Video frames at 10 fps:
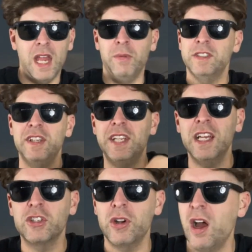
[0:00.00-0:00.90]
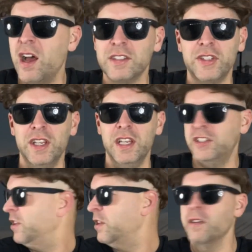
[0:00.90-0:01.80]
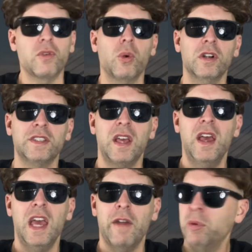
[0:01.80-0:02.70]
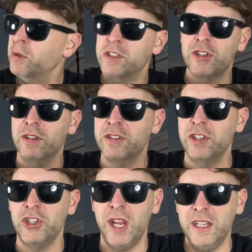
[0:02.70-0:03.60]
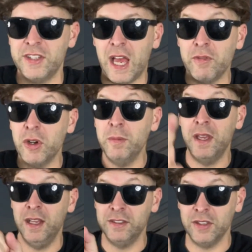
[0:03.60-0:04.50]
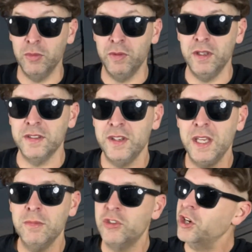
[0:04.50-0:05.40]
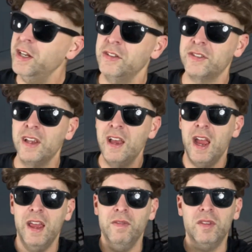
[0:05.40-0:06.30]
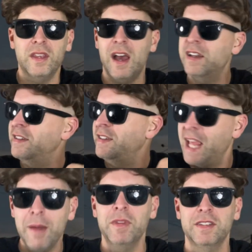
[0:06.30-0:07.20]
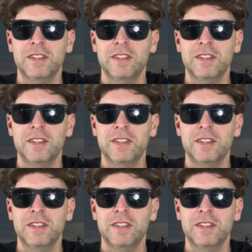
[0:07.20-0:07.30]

Anyways, he takes her hostage, and then of course, Everyone starts to chase after him, hence the movie's name, Chase. And god damn, this